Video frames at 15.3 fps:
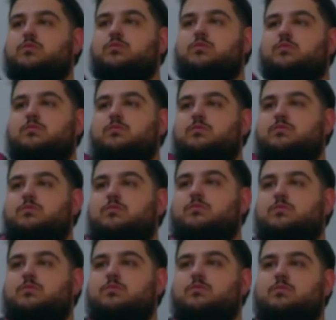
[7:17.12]

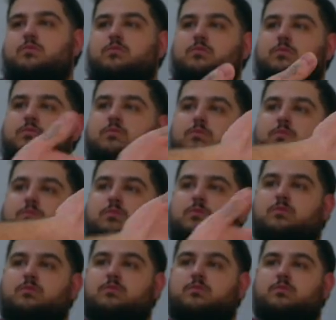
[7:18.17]

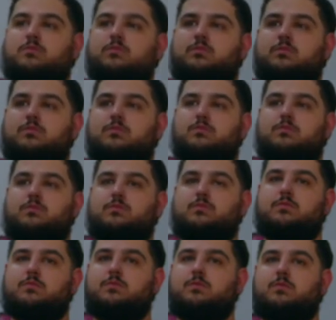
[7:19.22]

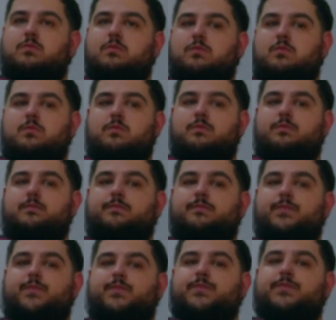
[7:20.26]

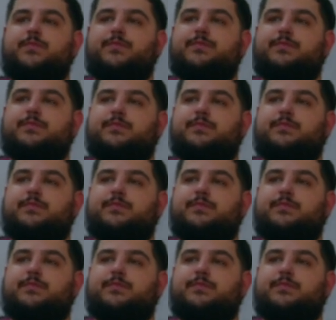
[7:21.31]
(silent)